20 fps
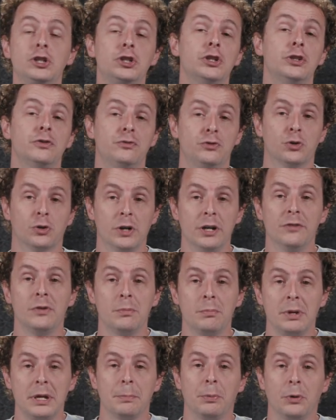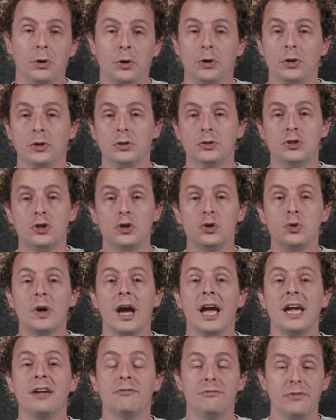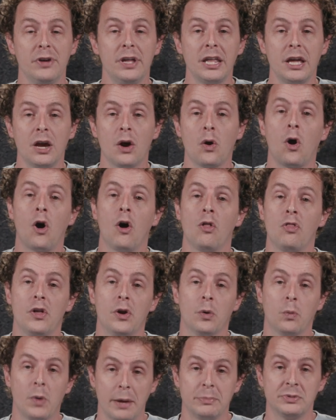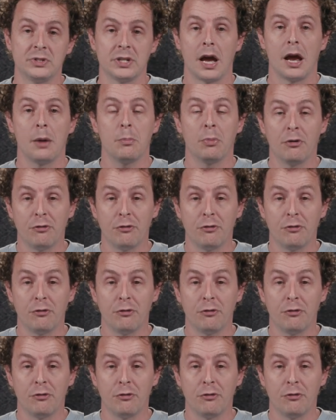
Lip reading: should have driven people to a video on their website,